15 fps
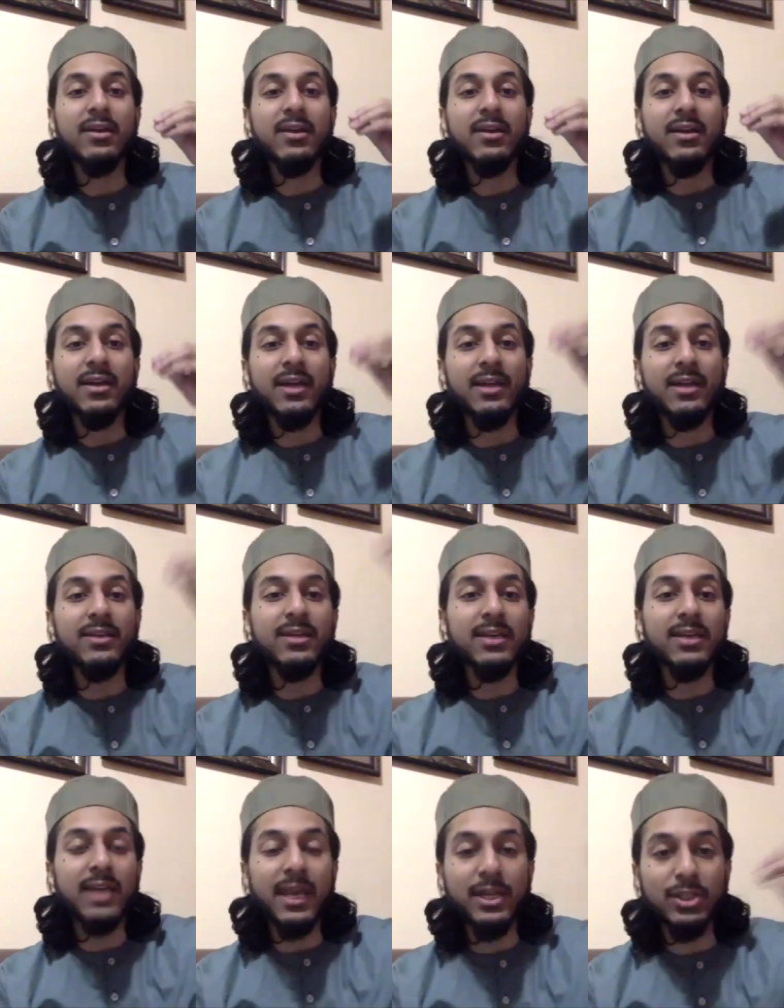
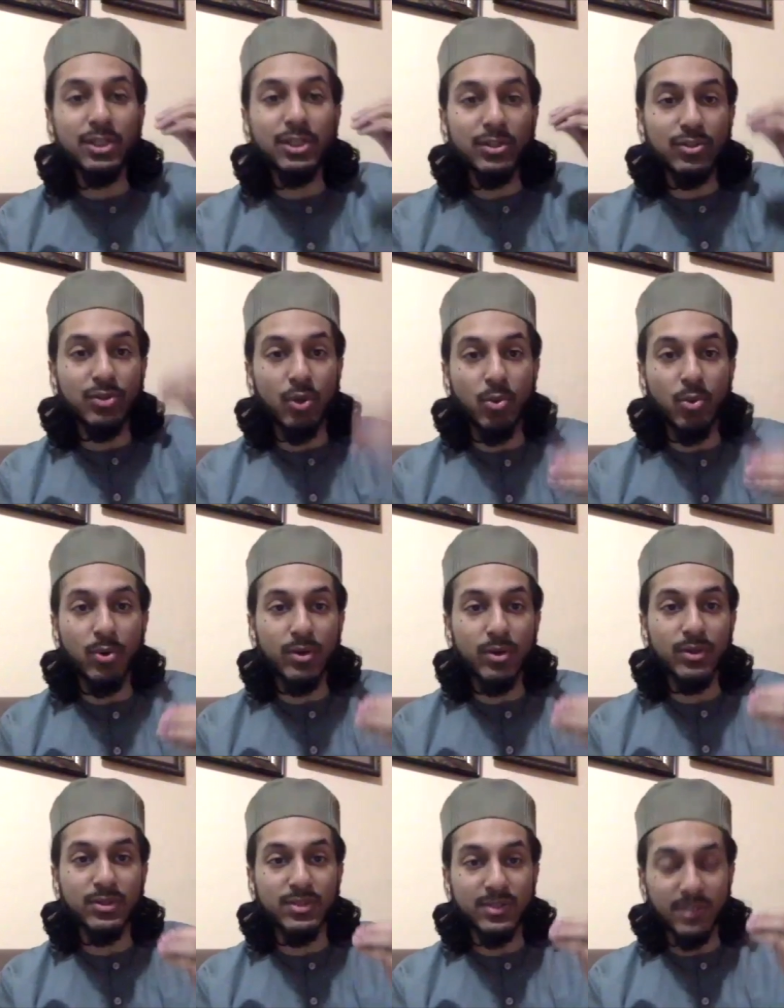indication
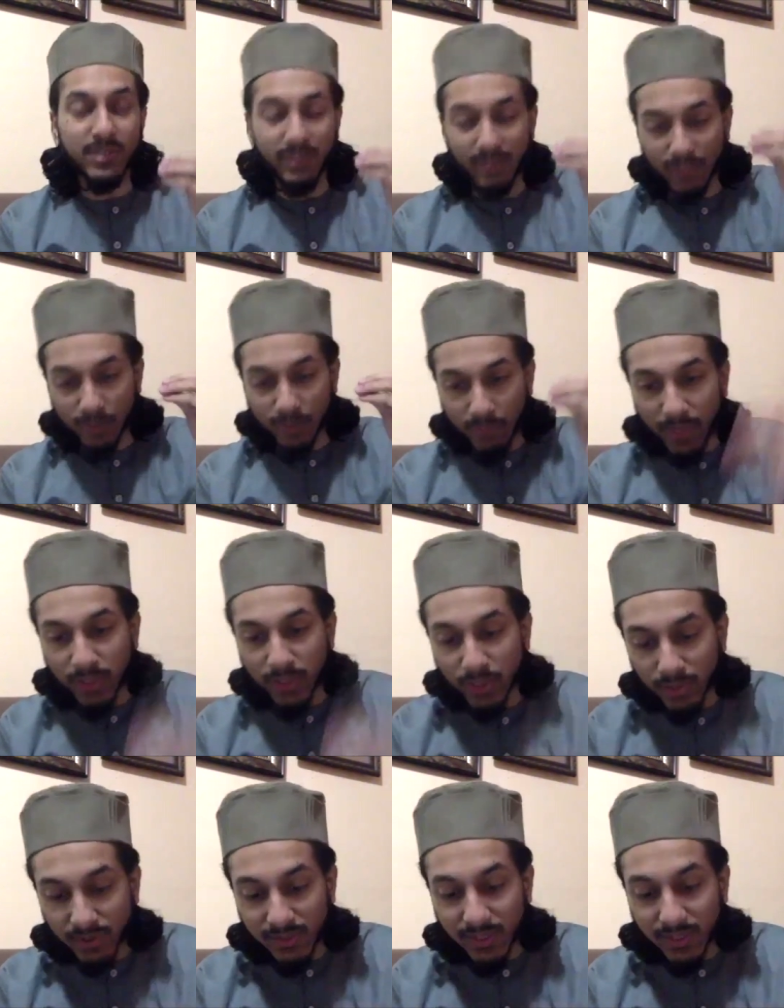towards the
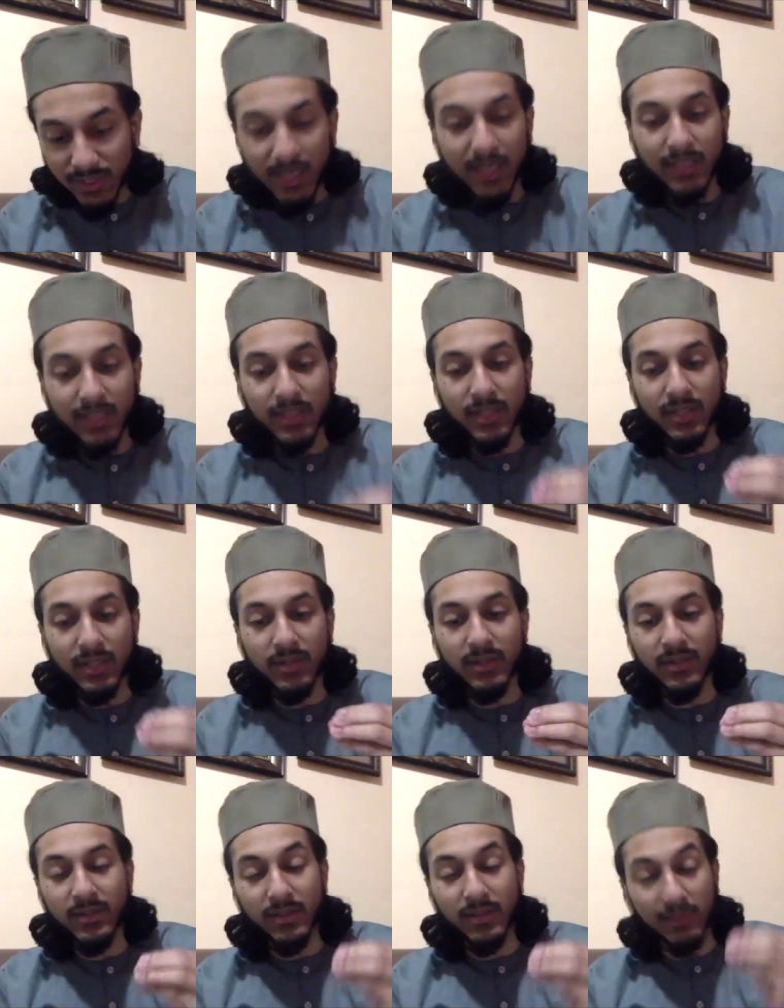specialty and the,
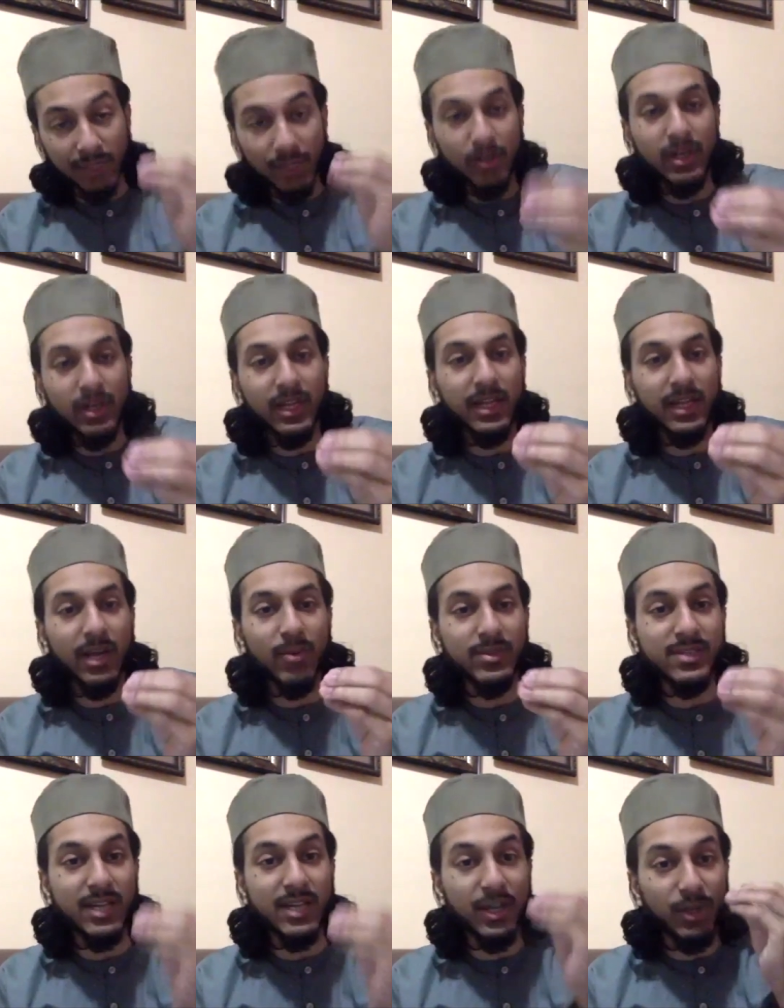literally, I would
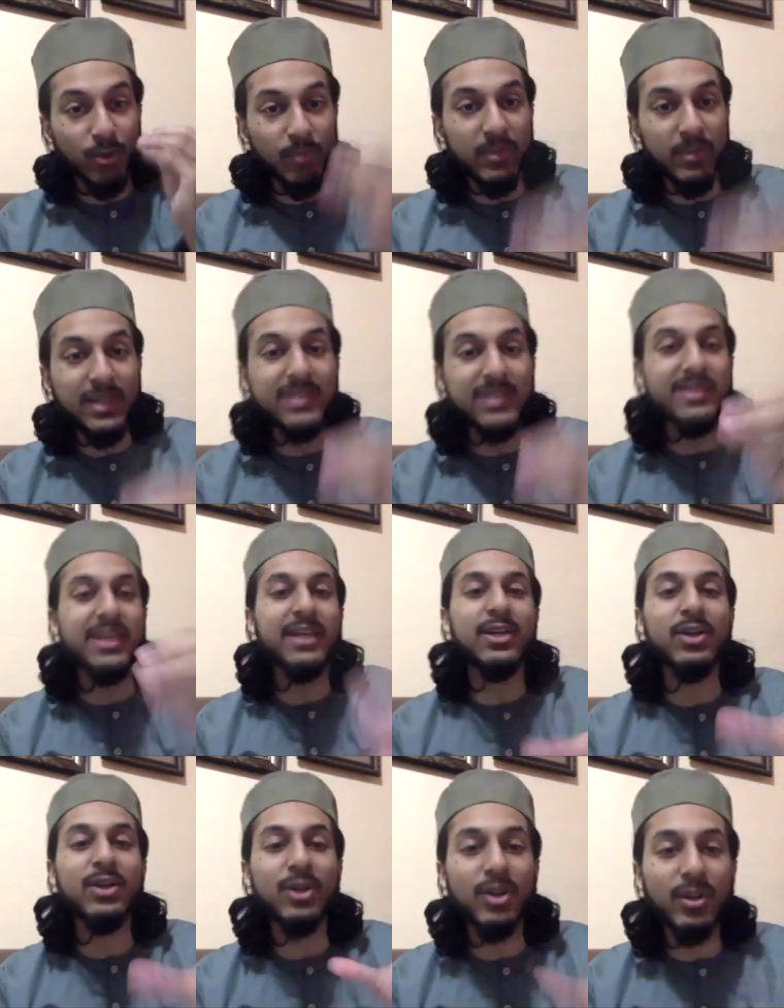say, a nobility in
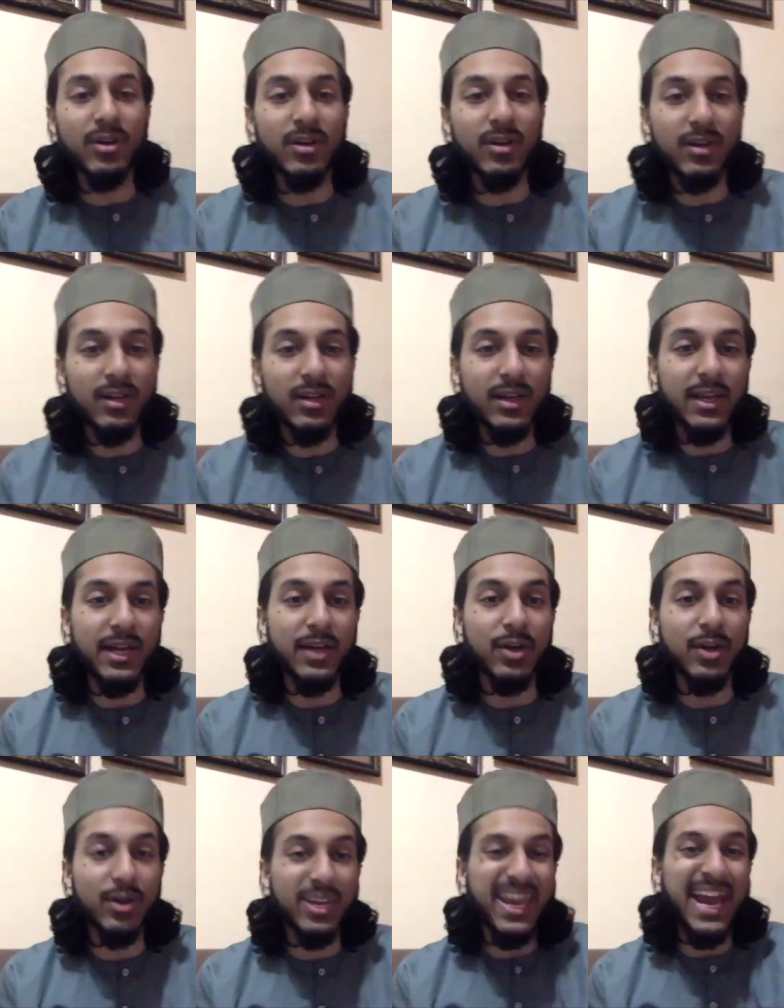her
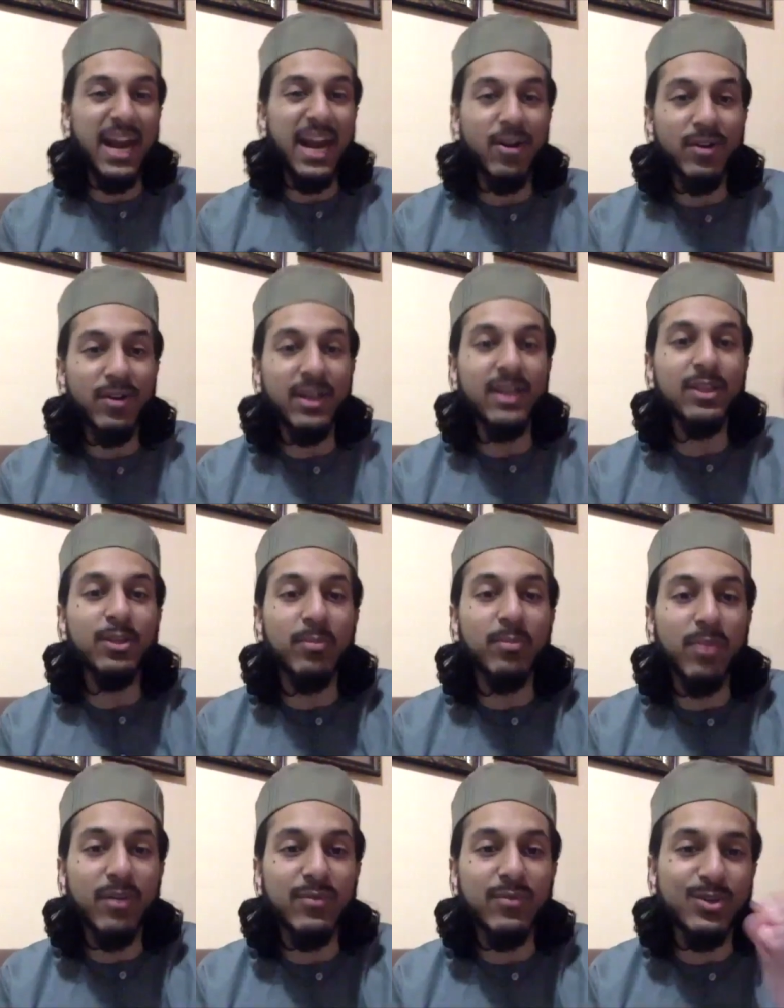carrying the
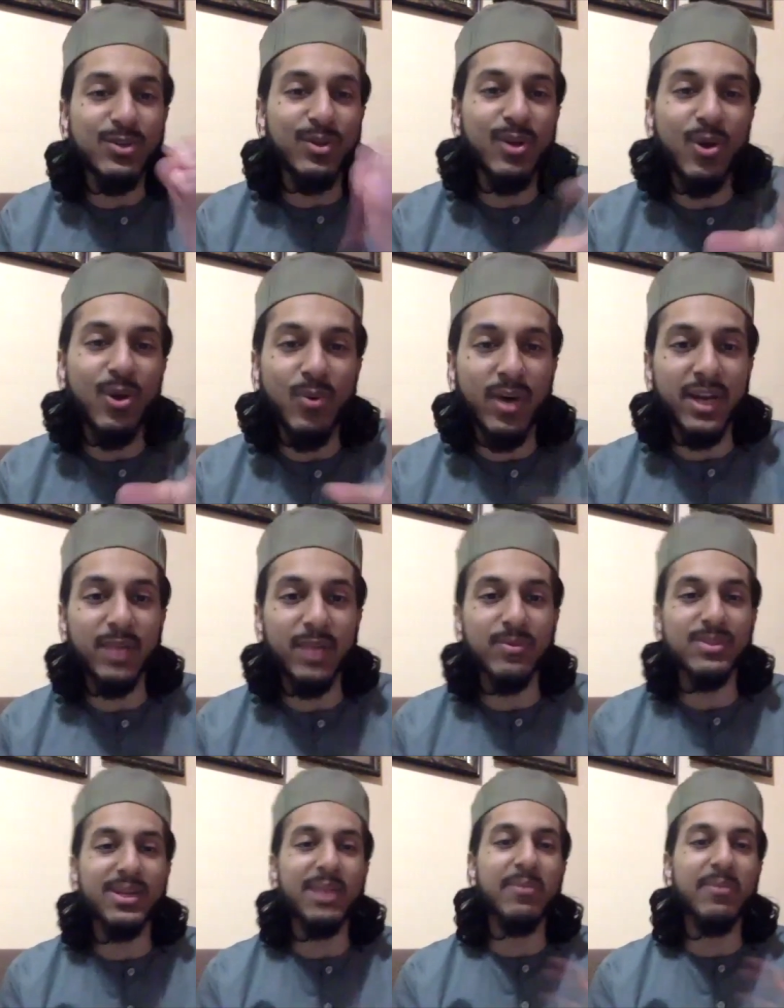Prophet sallallahu alaihi
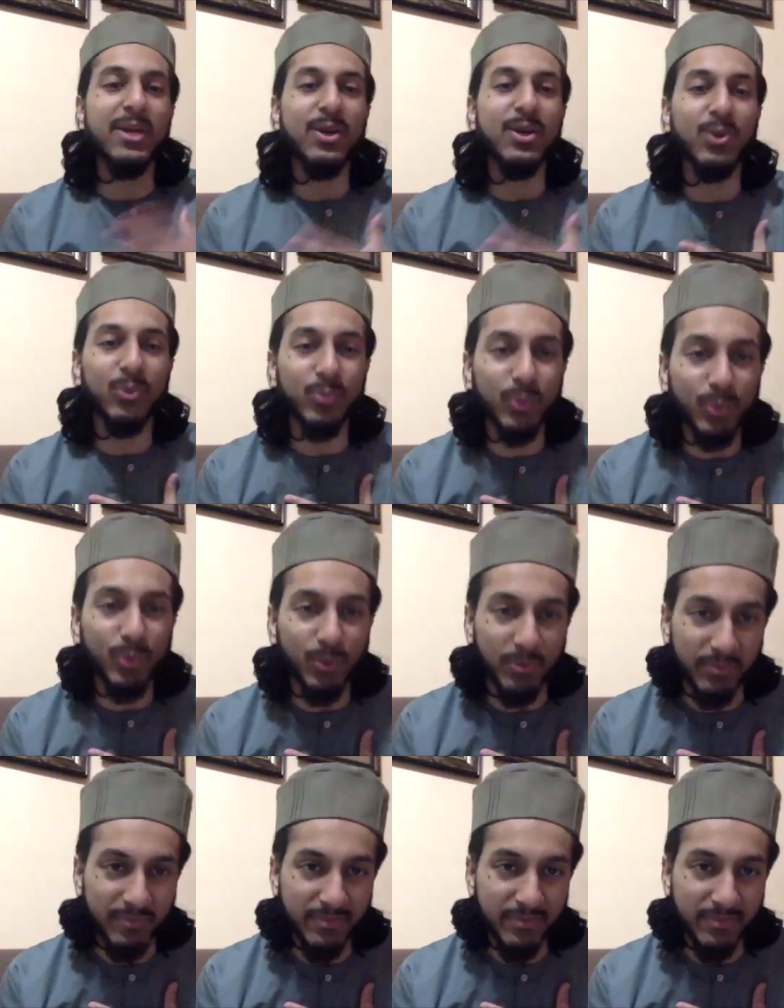wasallam in her womb.